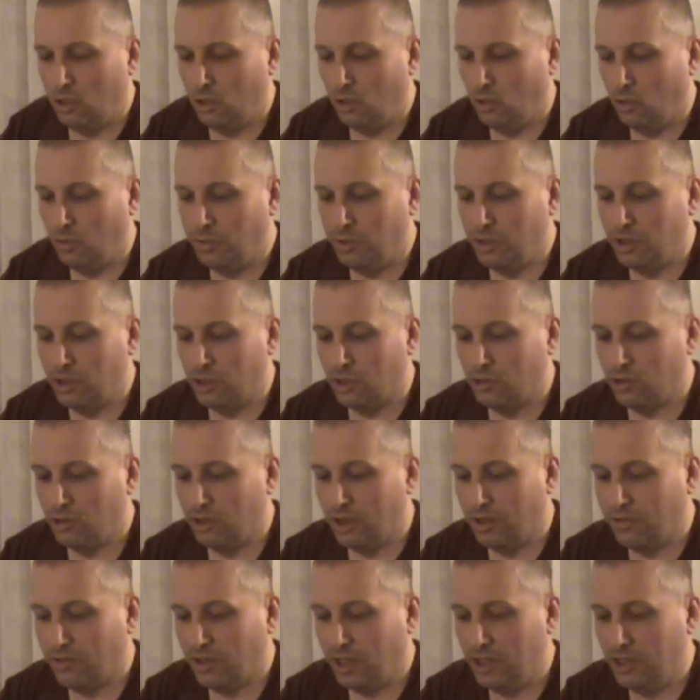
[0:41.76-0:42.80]
open your
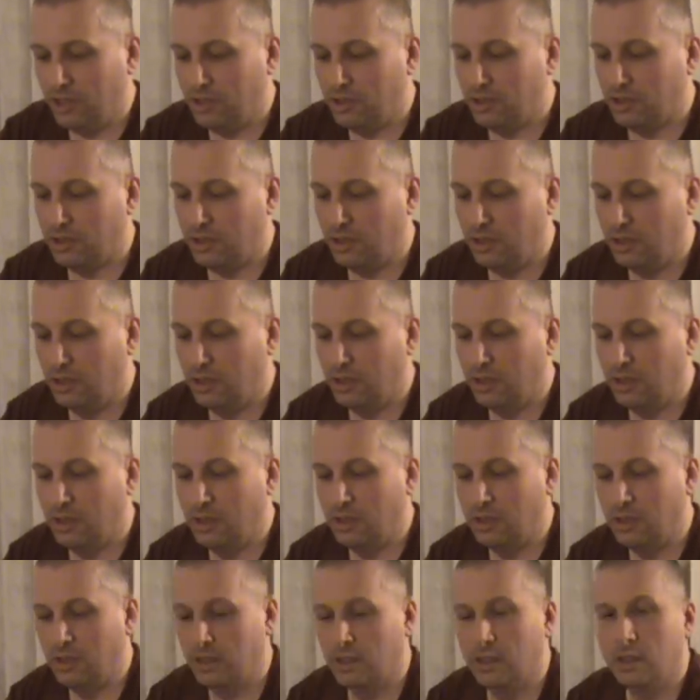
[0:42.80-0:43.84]
draft Guinness
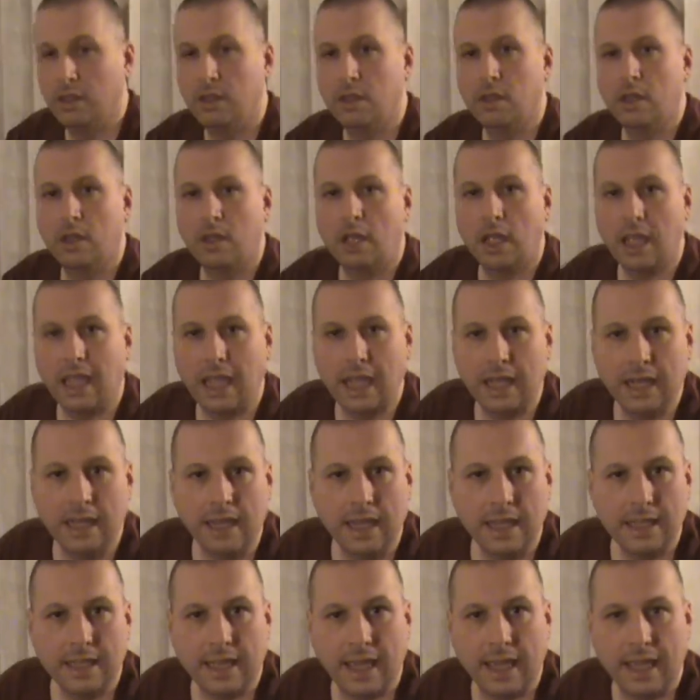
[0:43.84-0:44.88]
in
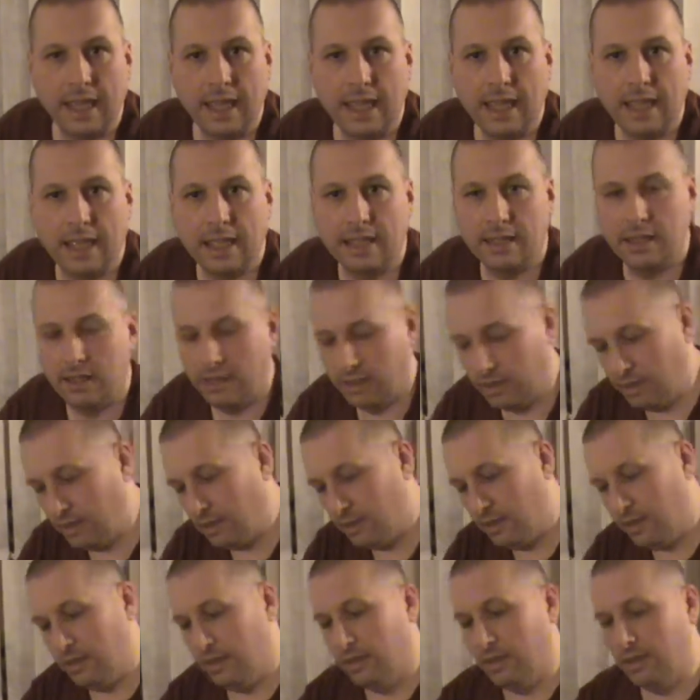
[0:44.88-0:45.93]
a can.
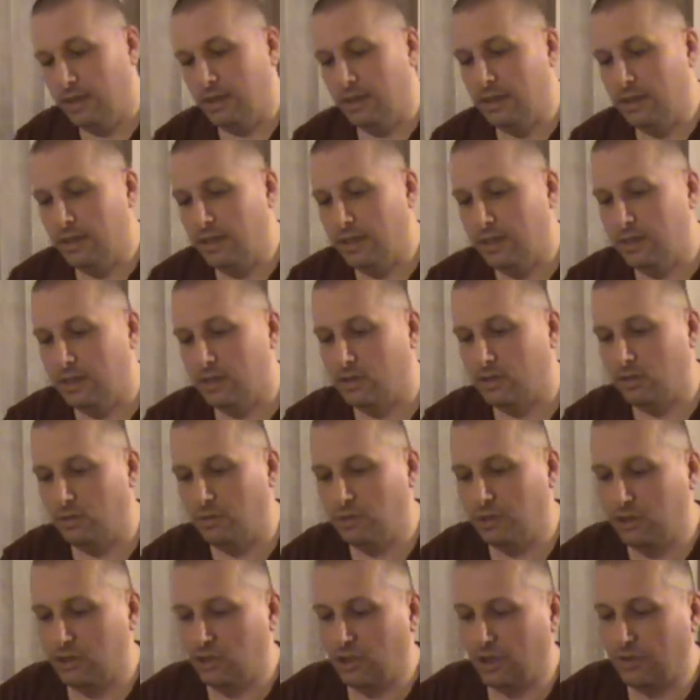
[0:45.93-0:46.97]
Open
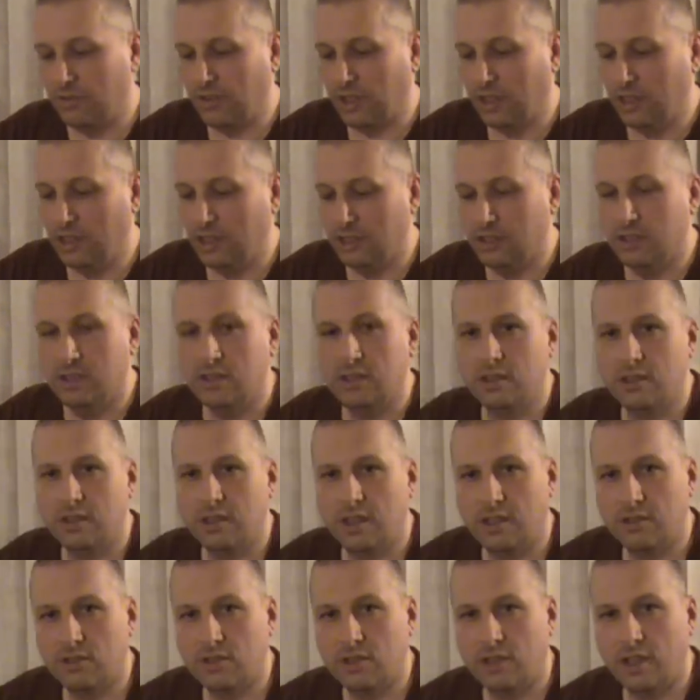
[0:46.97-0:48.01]
your draft Guinness, just
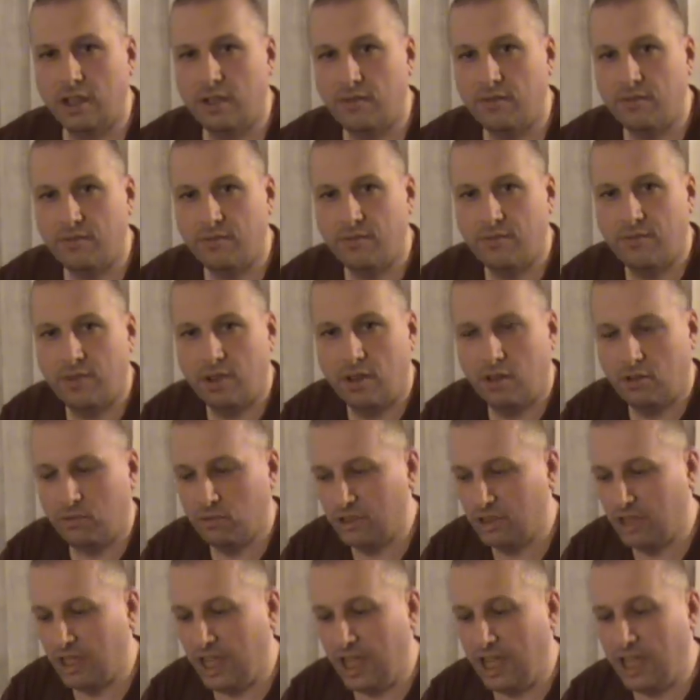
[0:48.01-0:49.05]
let it sit for a little
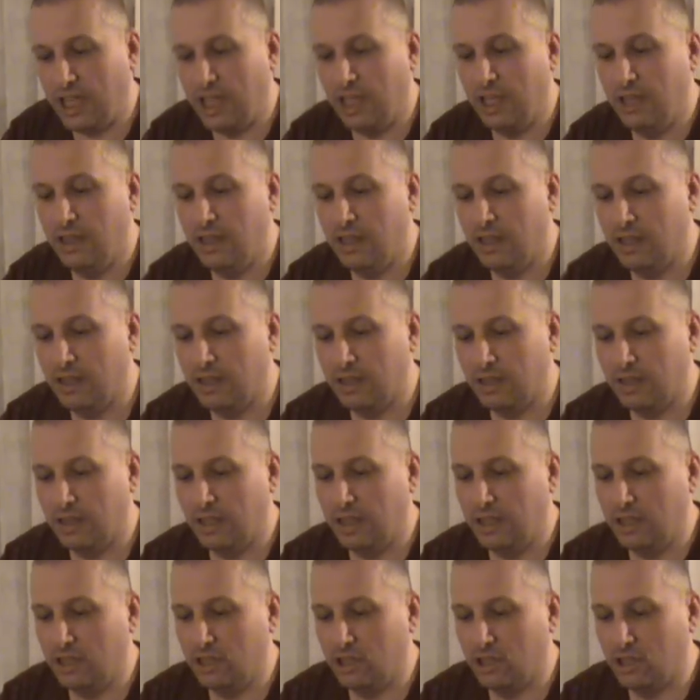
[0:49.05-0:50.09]
second,
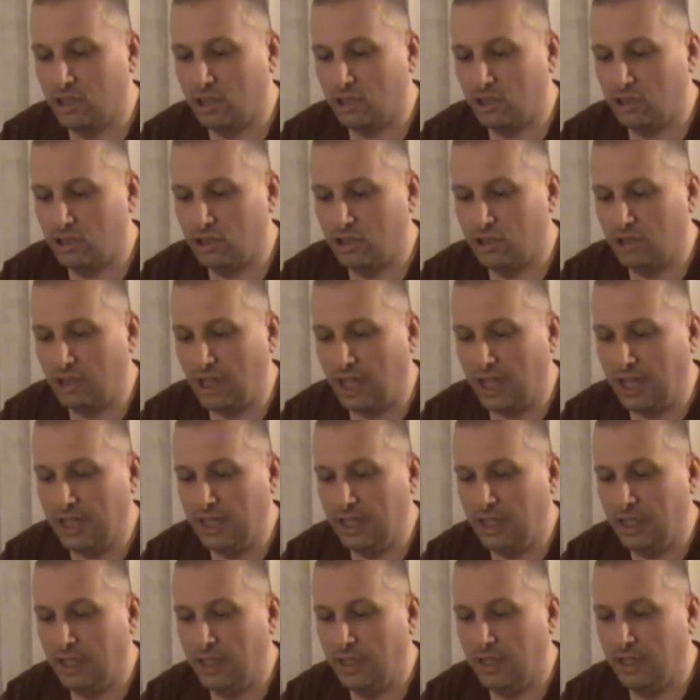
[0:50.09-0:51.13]
let the surge
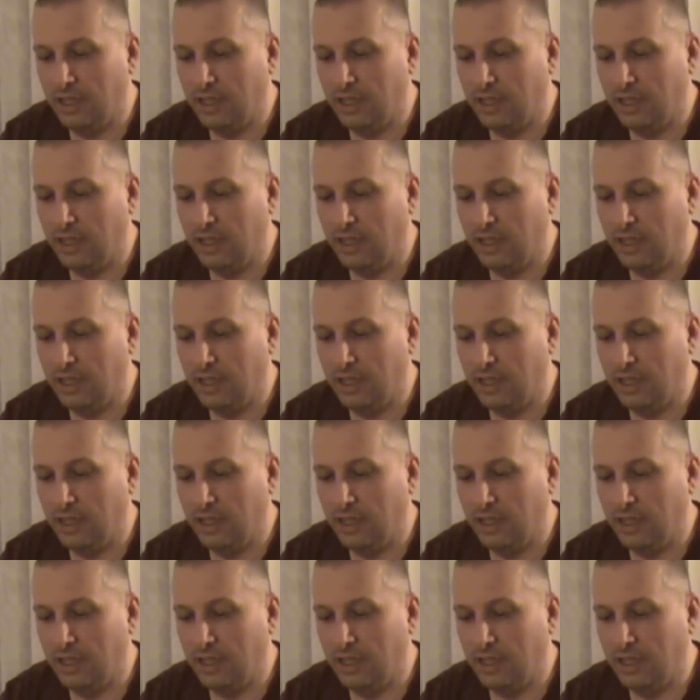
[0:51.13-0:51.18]
die.